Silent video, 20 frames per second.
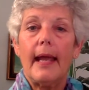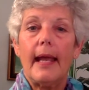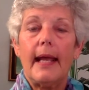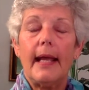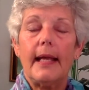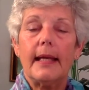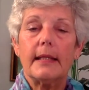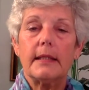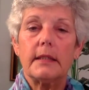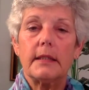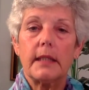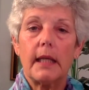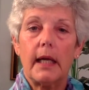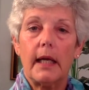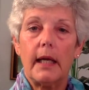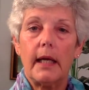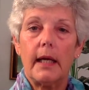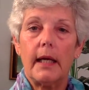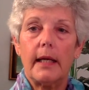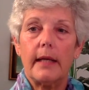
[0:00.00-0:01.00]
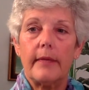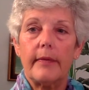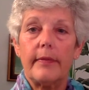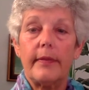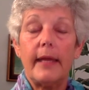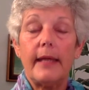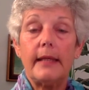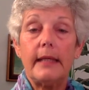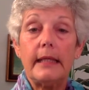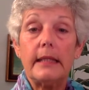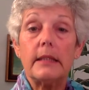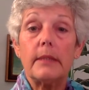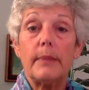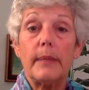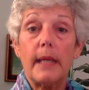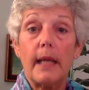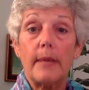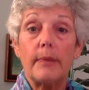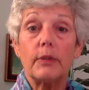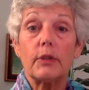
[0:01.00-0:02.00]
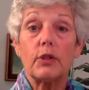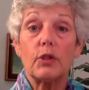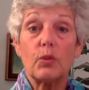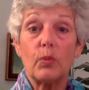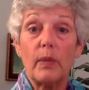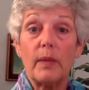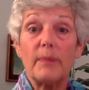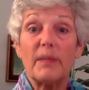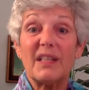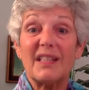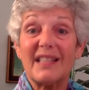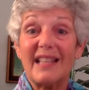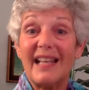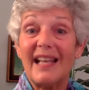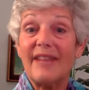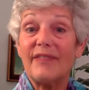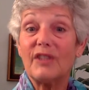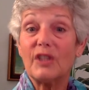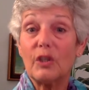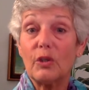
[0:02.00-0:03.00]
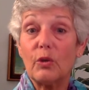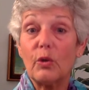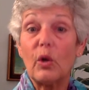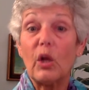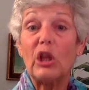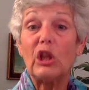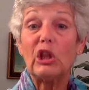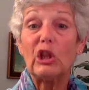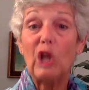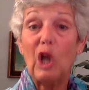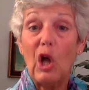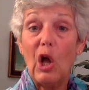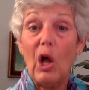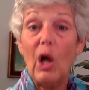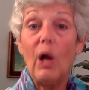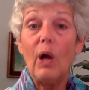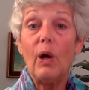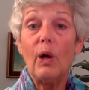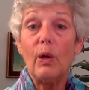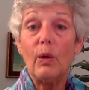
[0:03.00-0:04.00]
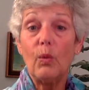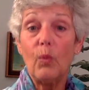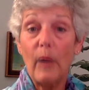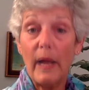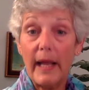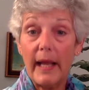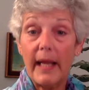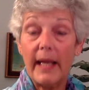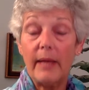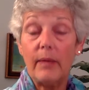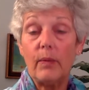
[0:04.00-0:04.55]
And they need to be able to swim because they have to go a long way